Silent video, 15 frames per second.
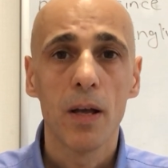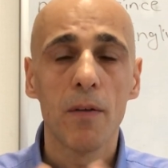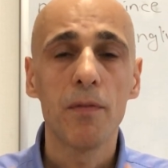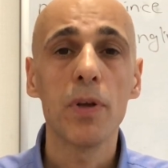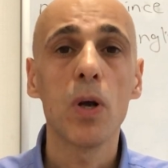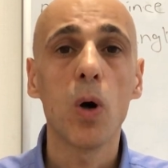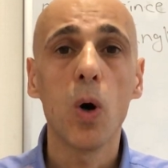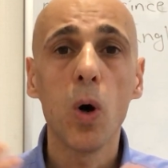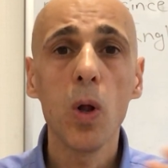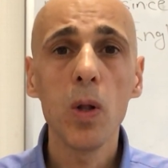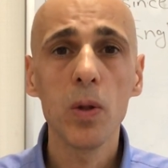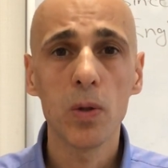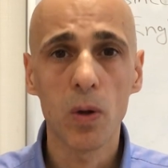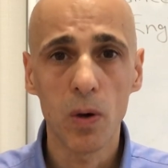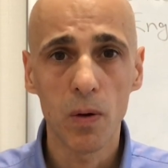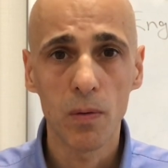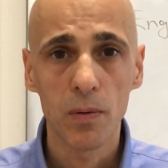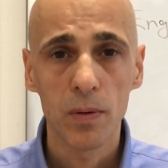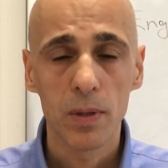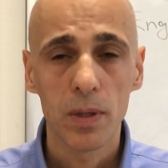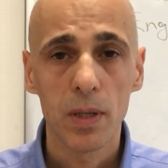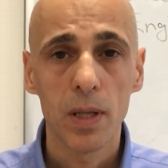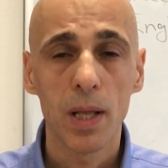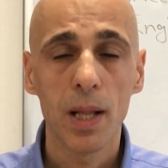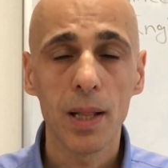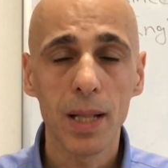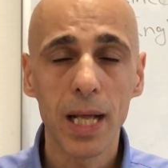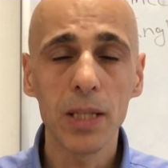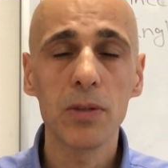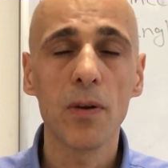We all know a
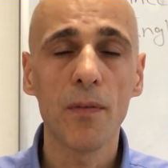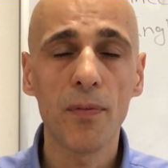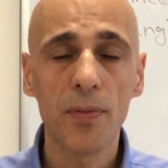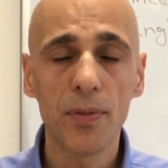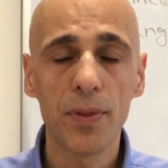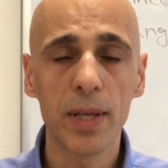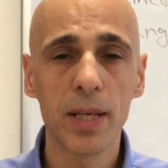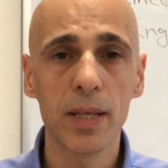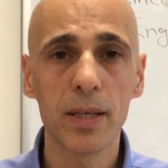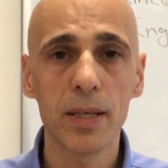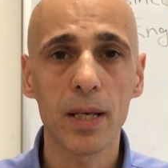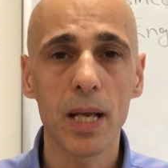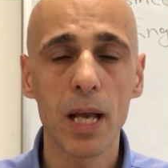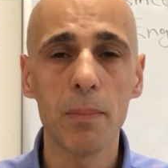lot of things